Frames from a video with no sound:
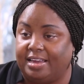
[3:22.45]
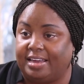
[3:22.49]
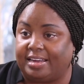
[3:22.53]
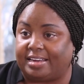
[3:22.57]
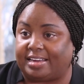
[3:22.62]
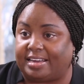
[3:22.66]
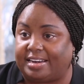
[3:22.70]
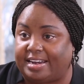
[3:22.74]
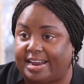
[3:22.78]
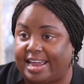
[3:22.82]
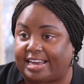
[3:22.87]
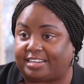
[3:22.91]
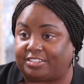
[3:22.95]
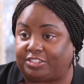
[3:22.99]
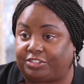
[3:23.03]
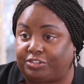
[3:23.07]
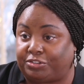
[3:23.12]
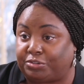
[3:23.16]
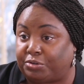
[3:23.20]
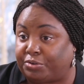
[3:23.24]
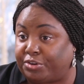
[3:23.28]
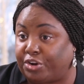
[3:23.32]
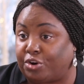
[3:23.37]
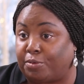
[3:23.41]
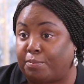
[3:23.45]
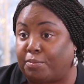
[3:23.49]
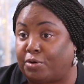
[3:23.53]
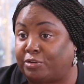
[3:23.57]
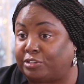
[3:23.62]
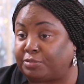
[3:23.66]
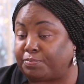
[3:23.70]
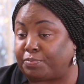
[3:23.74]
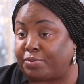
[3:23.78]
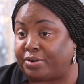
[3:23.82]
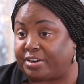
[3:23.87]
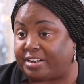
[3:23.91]
connects to your
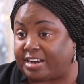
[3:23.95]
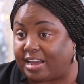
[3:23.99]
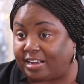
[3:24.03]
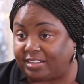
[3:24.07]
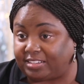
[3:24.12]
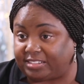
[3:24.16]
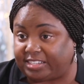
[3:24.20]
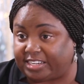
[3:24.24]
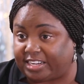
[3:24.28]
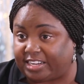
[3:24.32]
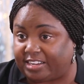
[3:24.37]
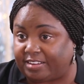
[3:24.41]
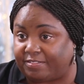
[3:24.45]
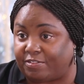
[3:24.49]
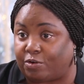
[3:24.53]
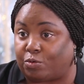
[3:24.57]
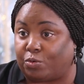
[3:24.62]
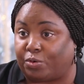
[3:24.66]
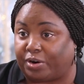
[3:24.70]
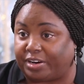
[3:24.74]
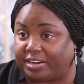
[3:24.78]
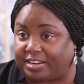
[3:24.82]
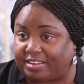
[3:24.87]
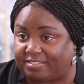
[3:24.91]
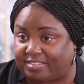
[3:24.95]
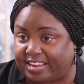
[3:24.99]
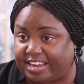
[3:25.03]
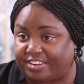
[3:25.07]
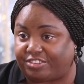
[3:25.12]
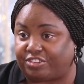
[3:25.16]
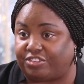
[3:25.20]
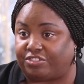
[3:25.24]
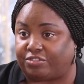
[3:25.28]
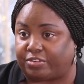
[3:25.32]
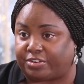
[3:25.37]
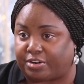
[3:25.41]
most productive
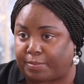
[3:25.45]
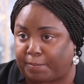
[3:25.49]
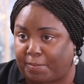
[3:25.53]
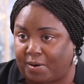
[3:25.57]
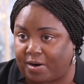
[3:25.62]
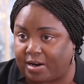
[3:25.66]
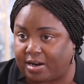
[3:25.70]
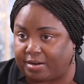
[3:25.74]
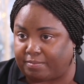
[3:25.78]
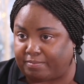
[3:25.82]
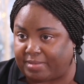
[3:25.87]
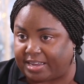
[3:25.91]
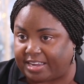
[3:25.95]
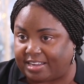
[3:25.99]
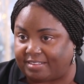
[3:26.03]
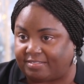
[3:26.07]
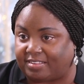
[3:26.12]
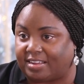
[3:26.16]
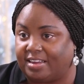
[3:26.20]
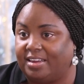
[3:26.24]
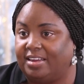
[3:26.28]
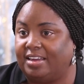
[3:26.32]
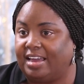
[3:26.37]
organizations or departments.